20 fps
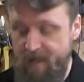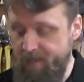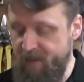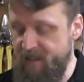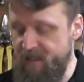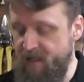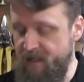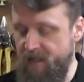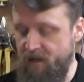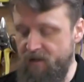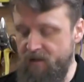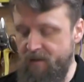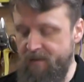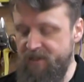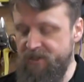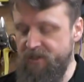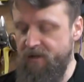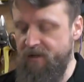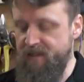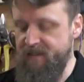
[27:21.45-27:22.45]
Let me show
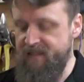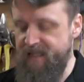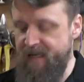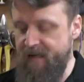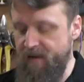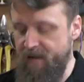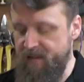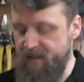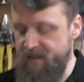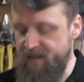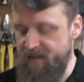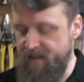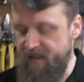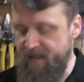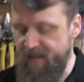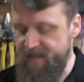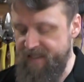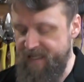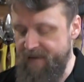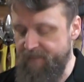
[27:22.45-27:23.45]
you
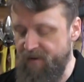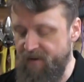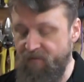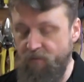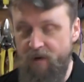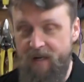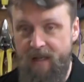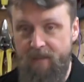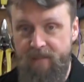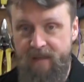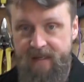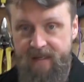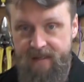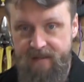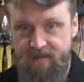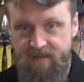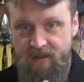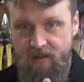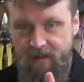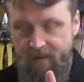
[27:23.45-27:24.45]
an example of what I
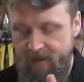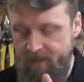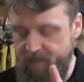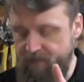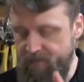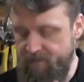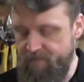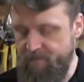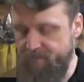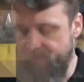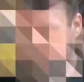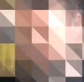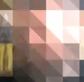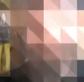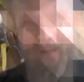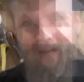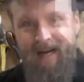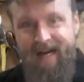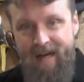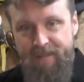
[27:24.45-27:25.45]
mean. So
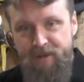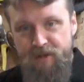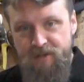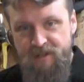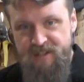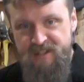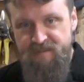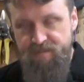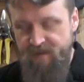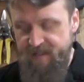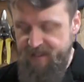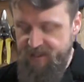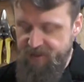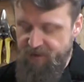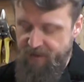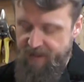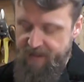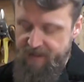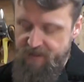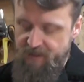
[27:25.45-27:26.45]
I'm using split
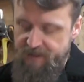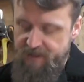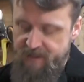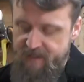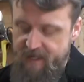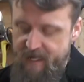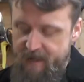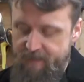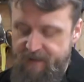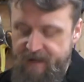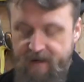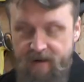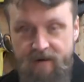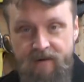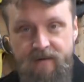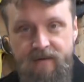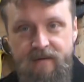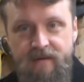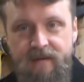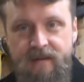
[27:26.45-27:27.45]
screen. So at the top
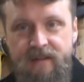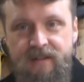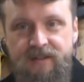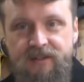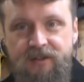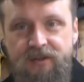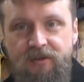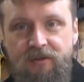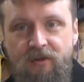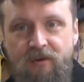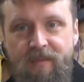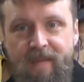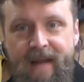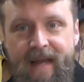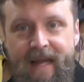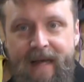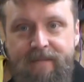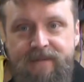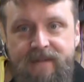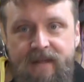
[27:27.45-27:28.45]
here is Google
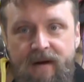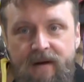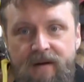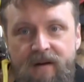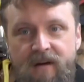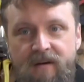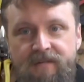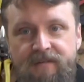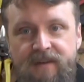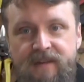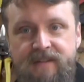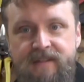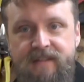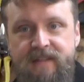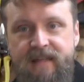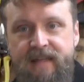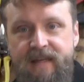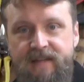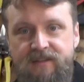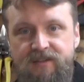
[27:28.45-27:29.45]
Maps. I don't know if you can
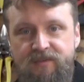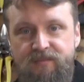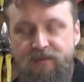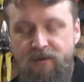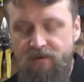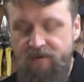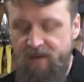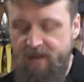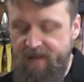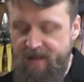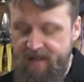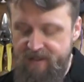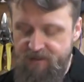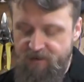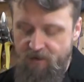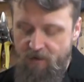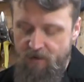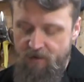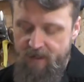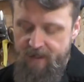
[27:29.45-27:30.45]
see how smoothly that's
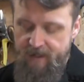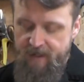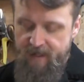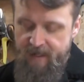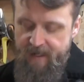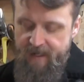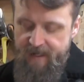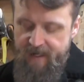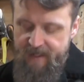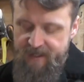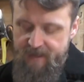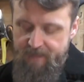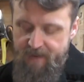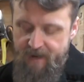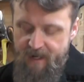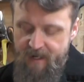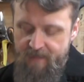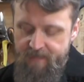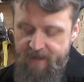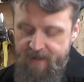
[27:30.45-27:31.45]
scrolling. At the
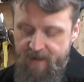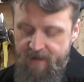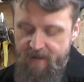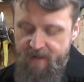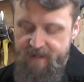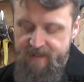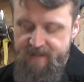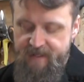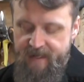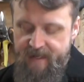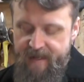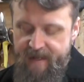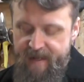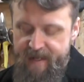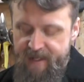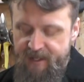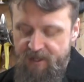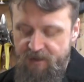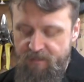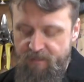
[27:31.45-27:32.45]
bottom here is that
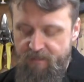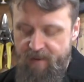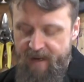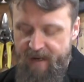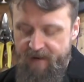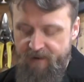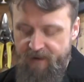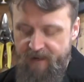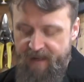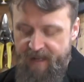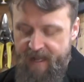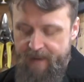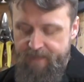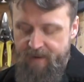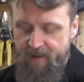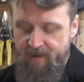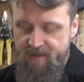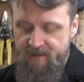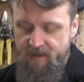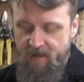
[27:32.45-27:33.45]
AccuBattery app
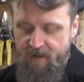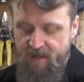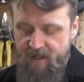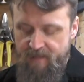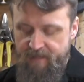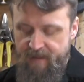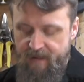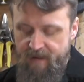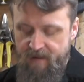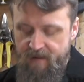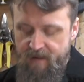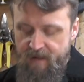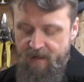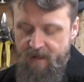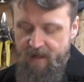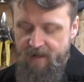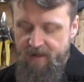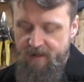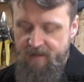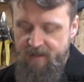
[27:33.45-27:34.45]
I was talking about.
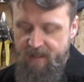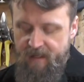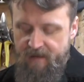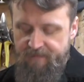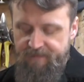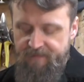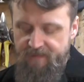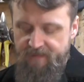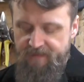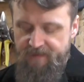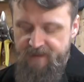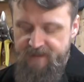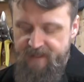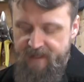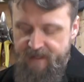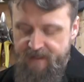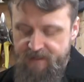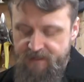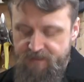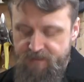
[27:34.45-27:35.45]
I don't know if you can
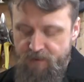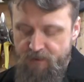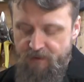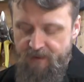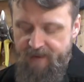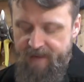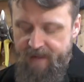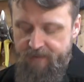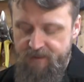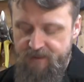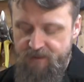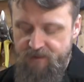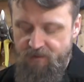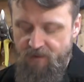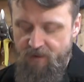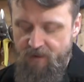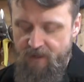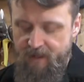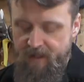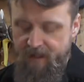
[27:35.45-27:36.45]
see how smoothly that was
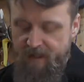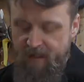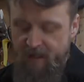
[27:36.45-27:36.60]
scrolling.